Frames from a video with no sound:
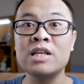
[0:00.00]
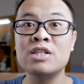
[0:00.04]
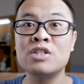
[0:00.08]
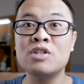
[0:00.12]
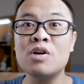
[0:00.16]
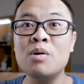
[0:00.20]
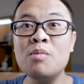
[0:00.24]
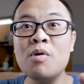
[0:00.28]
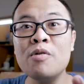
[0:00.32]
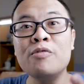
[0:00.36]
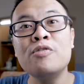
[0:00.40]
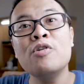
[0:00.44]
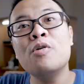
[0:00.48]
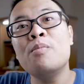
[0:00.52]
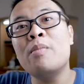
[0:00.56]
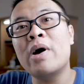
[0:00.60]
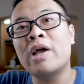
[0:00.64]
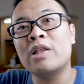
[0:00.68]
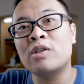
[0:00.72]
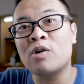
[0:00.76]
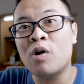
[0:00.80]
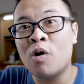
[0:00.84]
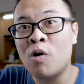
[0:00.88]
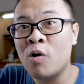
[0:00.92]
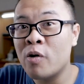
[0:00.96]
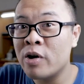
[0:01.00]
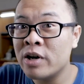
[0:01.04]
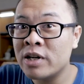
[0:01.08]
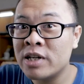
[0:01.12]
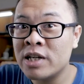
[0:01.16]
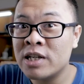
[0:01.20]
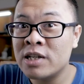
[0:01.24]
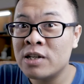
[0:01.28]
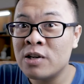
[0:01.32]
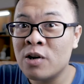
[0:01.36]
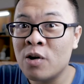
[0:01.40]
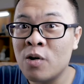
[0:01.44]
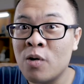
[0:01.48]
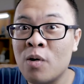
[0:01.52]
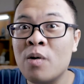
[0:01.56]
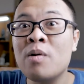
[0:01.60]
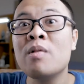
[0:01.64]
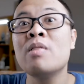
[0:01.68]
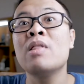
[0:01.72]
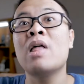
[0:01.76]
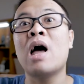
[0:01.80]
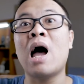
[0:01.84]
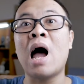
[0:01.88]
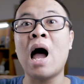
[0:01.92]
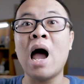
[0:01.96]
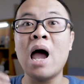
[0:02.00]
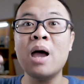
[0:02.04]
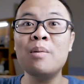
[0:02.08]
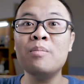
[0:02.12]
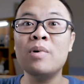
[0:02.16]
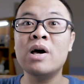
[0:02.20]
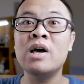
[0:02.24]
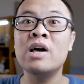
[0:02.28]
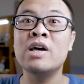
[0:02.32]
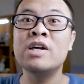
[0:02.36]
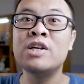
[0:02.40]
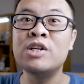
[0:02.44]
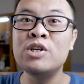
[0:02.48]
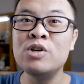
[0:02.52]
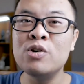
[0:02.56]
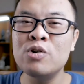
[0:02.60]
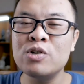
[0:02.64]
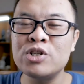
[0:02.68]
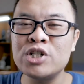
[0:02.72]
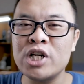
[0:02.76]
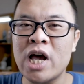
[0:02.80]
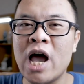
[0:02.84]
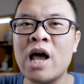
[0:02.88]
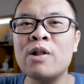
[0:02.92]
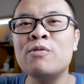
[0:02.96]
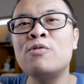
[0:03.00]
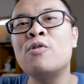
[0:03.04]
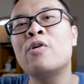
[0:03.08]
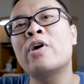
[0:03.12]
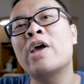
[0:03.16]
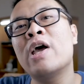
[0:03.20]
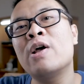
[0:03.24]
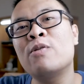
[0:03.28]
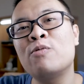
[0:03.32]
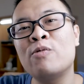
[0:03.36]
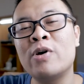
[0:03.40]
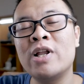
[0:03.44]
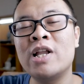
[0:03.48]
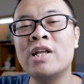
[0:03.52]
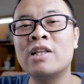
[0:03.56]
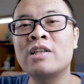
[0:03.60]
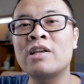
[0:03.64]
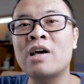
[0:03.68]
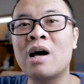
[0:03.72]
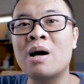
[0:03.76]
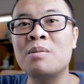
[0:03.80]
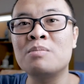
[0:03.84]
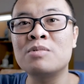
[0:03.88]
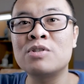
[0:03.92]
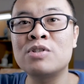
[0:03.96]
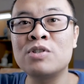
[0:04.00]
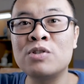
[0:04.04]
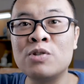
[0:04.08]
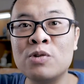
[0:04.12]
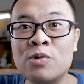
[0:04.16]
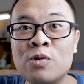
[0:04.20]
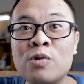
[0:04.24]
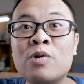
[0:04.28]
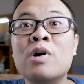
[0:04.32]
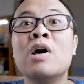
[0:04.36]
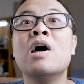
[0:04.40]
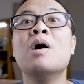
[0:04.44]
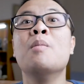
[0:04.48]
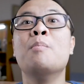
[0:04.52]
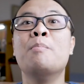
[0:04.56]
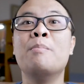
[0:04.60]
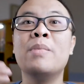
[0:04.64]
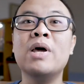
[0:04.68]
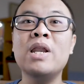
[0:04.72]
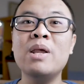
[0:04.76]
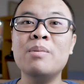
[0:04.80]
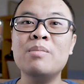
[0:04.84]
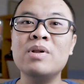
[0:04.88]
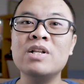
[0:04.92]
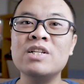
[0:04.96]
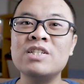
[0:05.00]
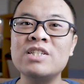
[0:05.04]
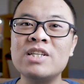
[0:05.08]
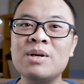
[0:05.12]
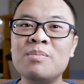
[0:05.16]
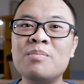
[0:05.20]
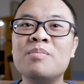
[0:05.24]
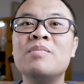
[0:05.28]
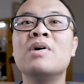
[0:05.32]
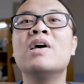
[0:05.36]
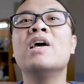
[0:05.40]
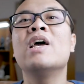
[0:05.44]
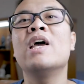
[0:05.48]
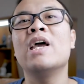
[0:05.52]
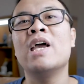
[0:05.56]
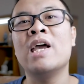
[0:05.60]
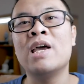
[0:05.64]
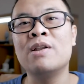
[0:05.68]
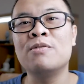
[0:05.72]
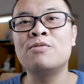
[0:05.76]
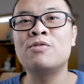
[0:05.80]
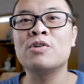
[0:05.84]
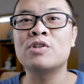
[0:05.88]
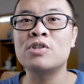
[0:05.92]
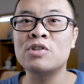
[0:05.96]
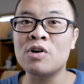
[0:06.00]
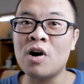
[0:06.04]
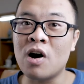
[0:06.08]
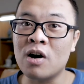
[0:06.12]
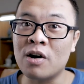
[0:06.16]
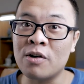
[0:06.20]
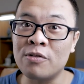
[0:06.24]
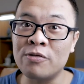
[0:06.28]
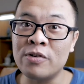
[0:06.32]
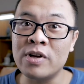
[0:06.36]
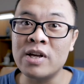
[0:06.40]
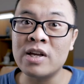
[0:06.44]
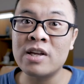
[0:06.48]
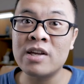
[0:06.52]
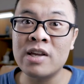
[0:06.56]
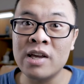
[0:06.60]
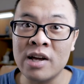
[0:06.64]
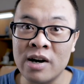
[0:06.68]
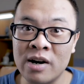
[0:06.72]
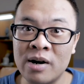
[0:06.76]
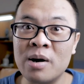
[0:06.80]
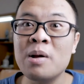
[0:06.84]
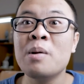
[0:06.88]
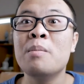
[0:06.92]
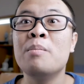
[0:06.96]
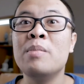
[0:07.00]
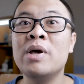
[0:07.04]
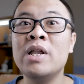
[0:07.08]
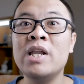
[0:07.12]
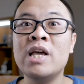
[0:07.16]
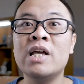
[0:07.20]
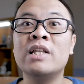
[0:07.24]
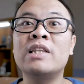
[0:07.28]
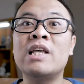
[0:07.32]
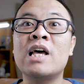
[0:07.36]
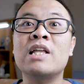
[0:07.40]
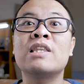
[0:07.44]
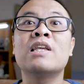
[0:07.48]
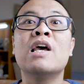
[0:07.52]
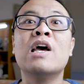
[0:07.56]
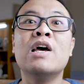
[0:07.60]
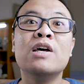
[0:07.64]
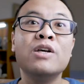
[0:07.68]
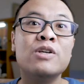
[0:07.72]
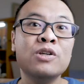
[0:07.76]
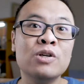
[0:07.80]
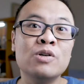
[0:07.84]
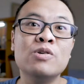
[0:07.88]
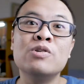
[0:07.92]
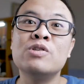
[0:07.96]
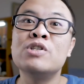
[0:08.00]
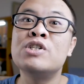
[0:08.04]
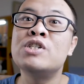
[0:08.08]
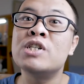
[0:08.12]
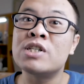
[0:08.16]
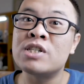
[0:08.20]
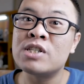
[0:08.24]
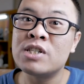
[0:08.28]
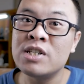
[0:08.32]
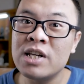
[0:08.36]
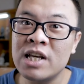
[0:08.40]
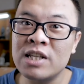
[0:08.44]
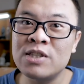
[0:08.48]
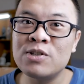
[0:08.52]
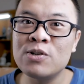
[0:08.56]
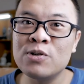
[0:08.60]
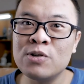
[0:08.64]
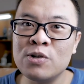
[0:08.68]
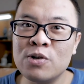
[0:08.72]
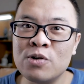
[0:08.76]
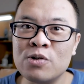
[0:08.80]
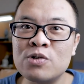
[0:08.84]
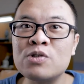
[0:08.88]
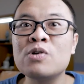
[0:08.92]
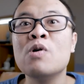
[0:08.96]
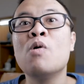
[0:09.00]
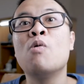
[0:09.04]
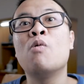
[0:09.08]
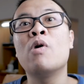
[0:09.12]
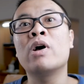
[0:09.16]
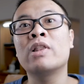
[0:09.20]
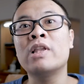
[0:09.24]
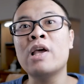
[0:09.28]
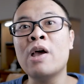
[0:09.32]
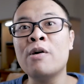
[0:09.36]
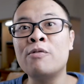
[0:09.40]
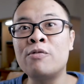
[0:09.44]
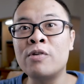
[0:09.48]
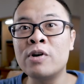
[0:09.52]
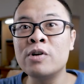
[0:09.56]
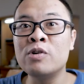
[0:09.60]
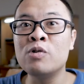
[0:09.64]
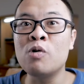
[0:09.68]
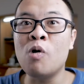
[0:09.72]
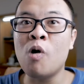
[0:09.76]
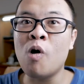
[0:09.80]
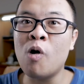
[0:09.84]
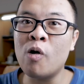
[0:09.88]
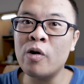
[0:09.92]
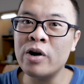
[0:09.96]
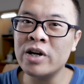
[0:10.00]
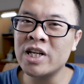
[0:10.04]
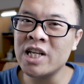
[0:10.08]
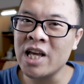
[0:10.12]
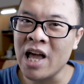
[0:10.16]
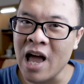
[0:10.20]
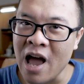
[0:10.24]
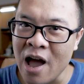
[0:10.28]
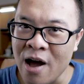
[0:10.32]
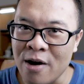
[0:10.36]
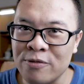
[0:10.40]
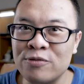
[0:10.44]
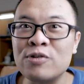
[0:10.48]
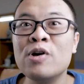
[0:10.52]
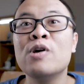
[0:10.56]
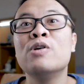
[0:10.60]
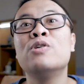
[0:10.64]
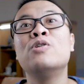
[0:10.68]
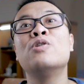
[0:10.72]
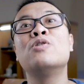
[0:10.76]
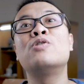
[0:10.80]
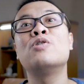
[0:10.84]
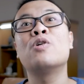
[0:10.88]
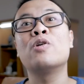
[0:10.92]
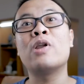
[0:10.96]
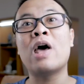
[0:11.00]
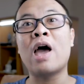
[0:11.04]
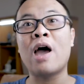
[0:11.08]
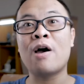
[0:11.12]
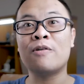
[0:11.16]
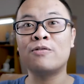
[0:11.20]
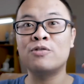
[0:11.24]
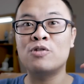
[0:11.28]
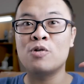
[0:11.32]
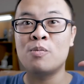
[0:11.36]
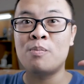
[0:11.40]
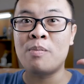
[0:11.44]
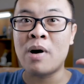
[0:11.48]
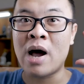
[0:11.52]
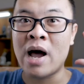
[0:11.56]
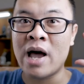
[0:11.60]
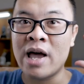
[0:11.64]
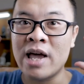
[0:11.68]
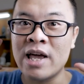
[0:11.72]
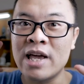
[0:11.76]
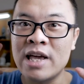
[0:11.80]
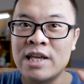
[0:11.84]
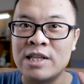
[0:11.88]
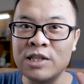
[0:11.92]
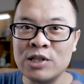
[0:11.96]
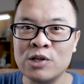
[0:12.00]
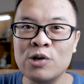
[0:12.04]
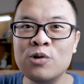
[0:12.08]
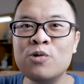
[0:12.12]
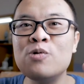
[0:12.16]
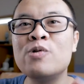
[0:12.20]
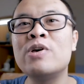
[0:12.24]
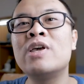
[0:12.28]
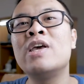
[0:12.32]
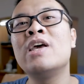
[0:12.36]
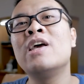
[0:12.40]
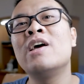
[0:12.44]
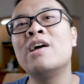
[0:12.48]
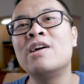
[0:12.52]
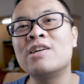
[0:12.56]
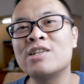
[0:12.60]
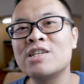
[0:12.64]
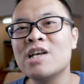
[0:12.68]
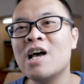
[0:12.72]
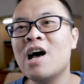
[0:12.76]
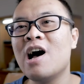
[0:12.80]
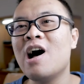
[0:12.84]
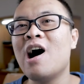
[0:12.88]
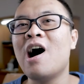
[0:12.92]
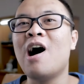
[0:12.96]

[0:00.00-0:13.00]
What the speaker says: As some of you might already know, I'm a huge advocate when it comes to minimalism in photography gear, meaning that you just need to use whatever you already have, you don't have to buy new gears.